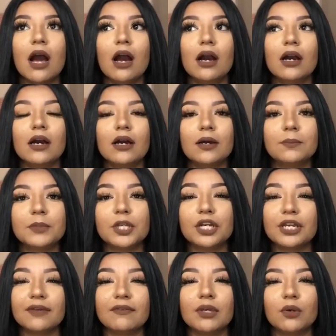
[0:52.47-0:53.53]
Um they're
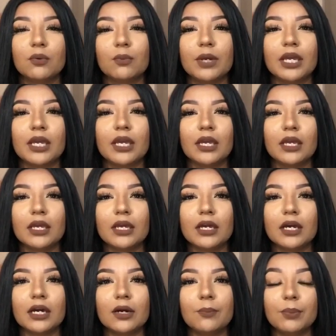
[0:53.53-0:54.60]
giving away
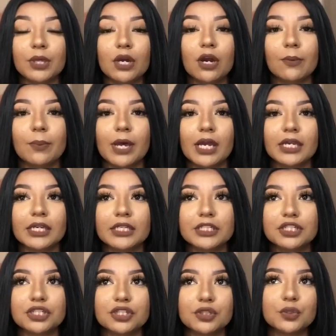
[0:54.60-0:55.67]
a P R
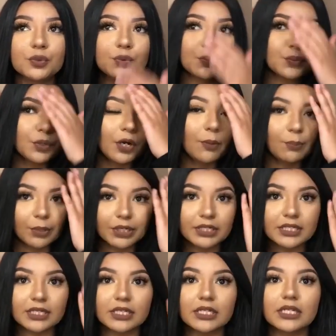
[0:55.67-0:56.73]
package to a
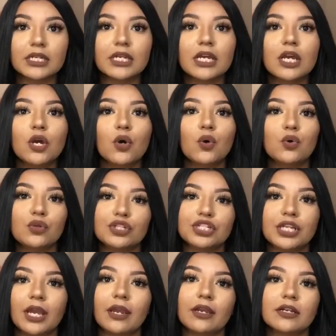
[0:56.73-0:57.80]
person who
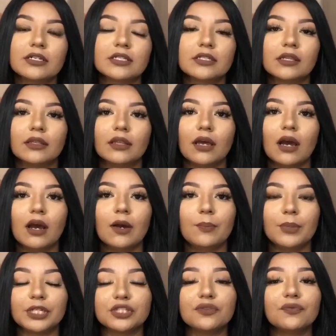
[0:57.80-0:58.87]
shares a
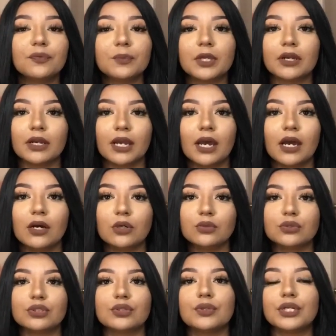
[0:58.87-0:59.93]
picture from their
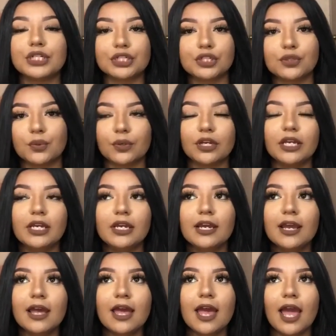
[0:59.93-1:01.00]
account to their story,
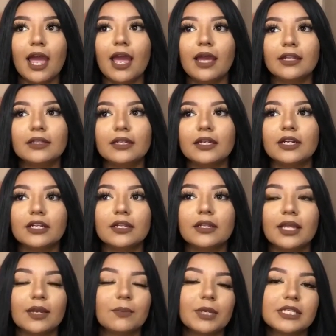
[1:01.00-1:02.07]
and literally
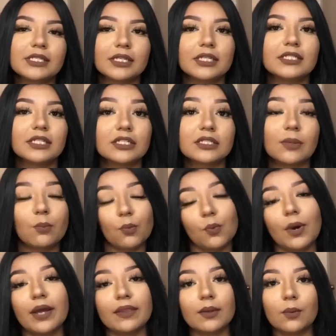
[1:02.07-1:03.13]
like basically tells them
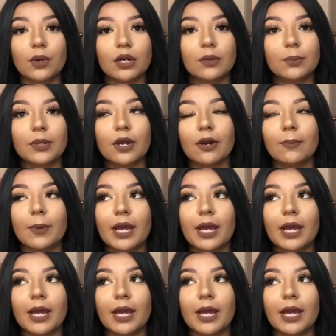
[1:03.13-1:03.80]
why they want a P R